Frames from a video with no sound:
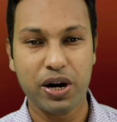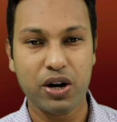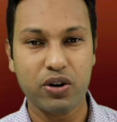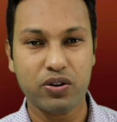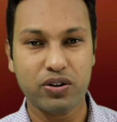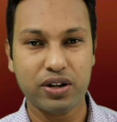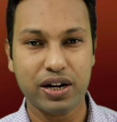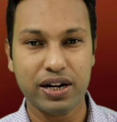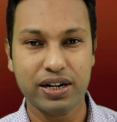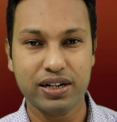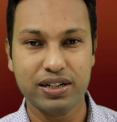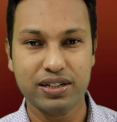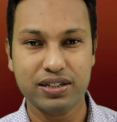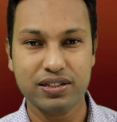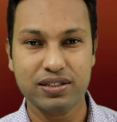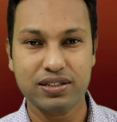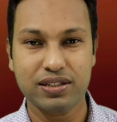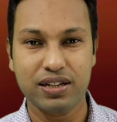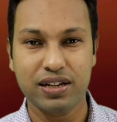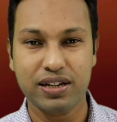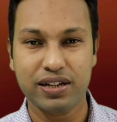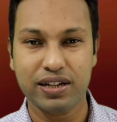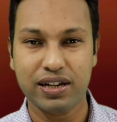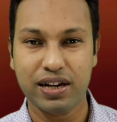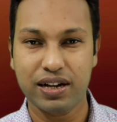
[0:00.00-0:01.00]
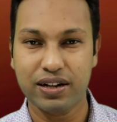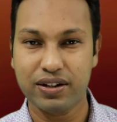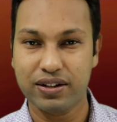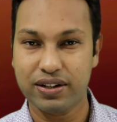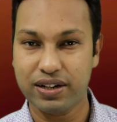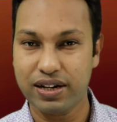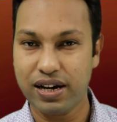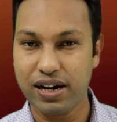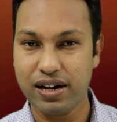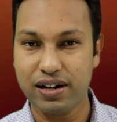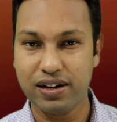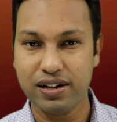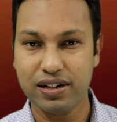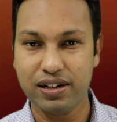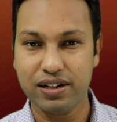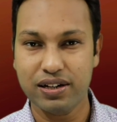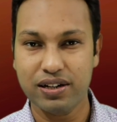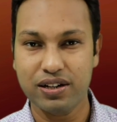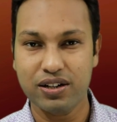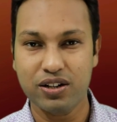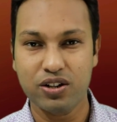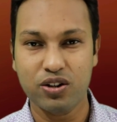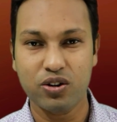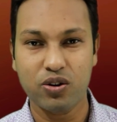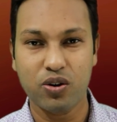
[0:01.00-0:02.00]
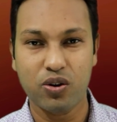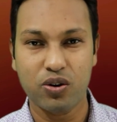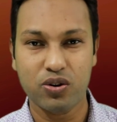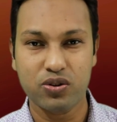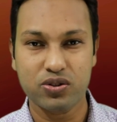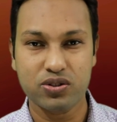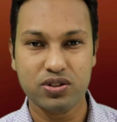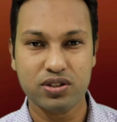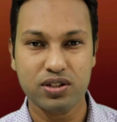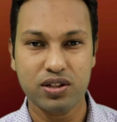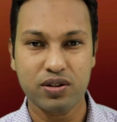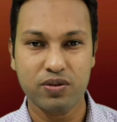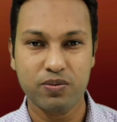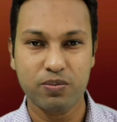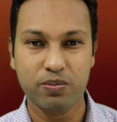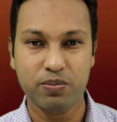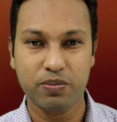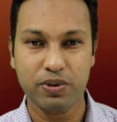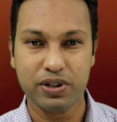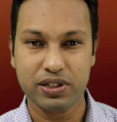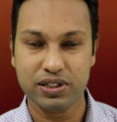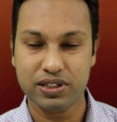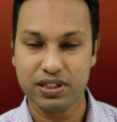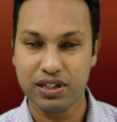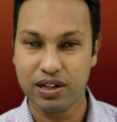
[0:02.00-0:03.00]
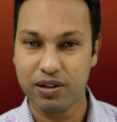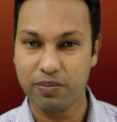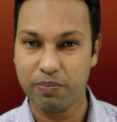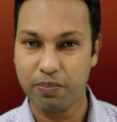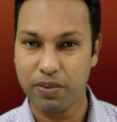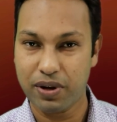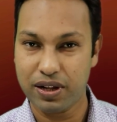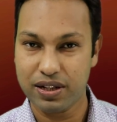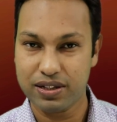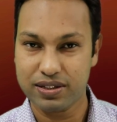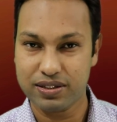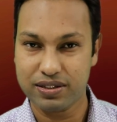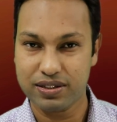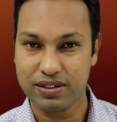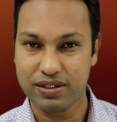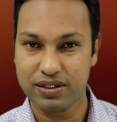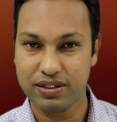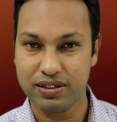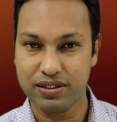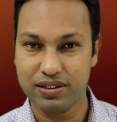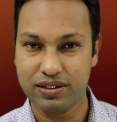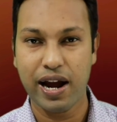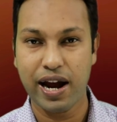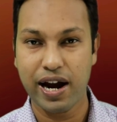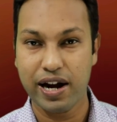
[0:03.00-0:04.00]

Parotitis can rarely cause facial palsy,